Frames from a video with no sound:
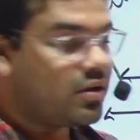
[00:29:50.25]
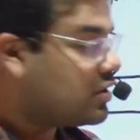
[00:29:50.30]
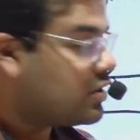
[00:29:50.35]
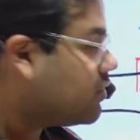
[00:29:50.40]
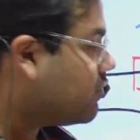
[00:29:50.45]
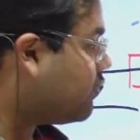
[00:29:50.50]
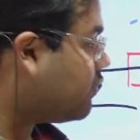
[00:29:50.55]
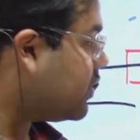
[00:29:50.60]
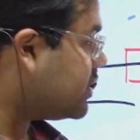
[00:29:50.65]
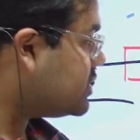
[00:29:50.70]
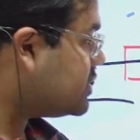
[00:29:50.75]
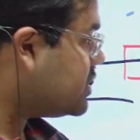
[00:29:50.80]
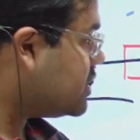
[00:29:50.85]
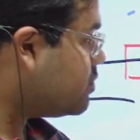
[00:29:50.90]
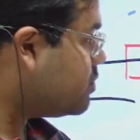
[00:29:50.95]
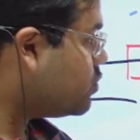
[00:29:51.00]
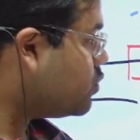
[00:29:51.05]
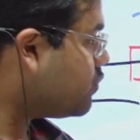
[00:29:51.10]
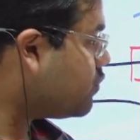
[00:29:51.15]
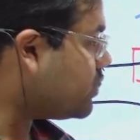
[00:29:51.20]
when they
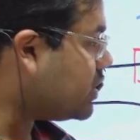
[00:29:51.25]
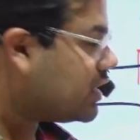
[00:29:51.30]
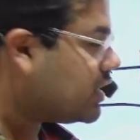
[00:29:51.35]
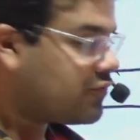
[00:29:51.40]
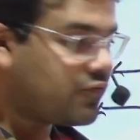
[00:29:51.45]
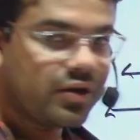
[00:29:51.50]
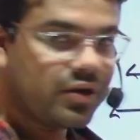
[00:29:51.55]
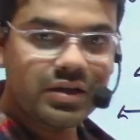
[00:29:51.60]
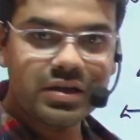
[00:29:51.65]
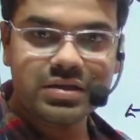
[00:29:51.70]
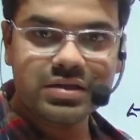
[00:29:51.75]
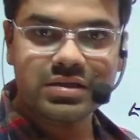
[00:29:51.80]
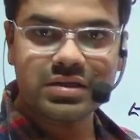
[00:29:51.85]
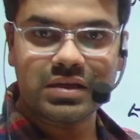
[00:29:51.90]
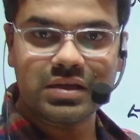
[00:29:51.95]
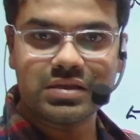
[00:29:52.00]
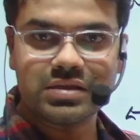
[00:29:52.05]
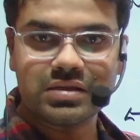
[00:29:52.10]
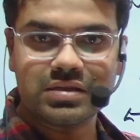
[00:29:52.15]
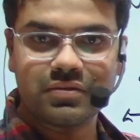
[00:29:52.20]
move equal
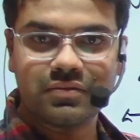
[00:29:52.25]
distance,